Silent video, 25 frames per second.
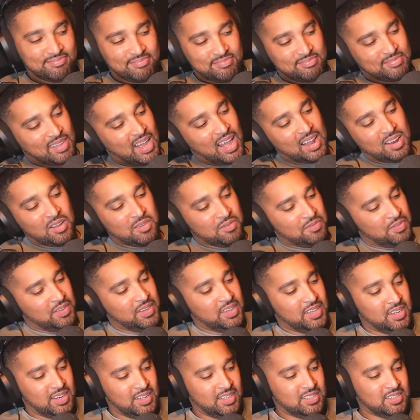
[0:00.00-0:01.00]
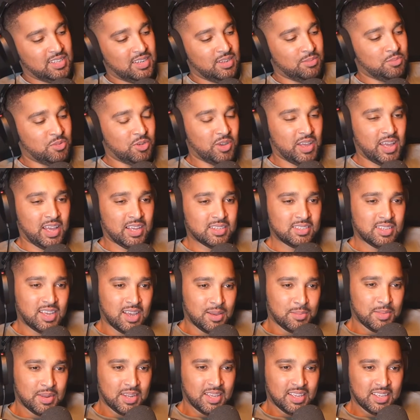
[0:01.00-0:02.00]
I don't think he needs any more
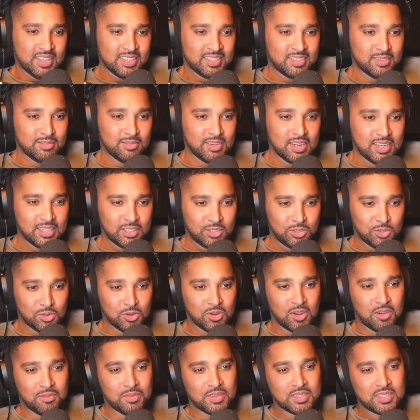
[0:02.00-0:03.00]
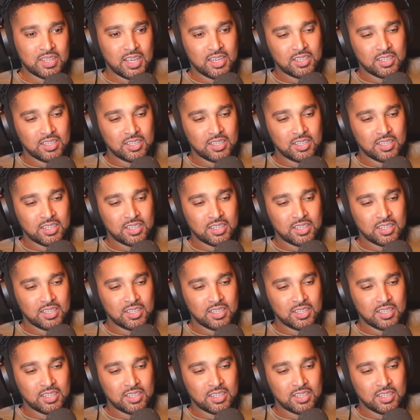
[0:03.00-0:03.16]
airtime, innit? It's a really short conversation.